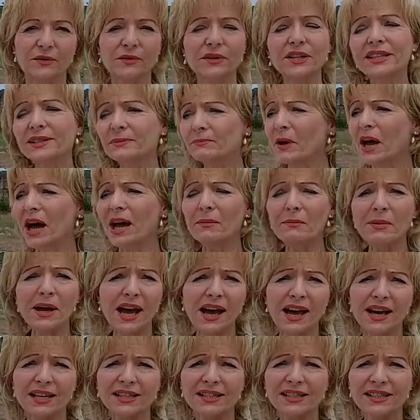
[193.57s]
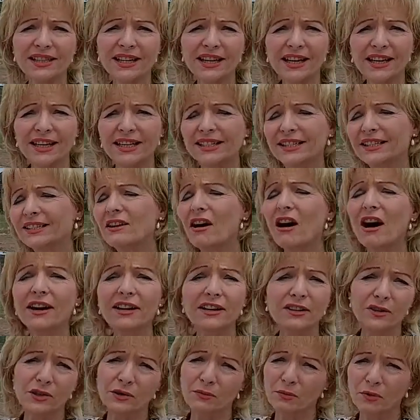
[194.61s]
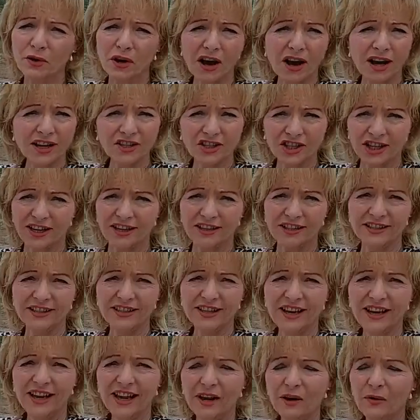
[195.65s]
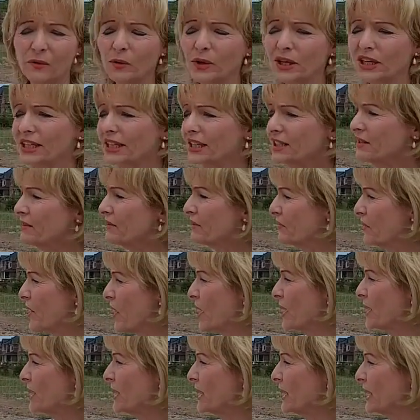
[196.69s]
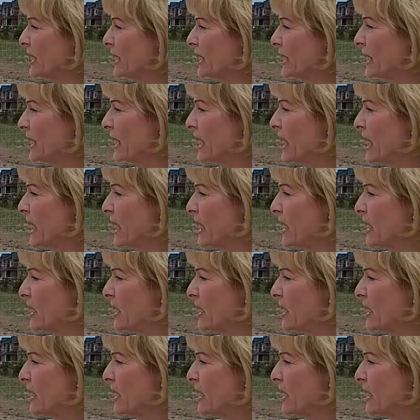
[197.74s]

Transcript: So this bypass is not a new project. We didn't finally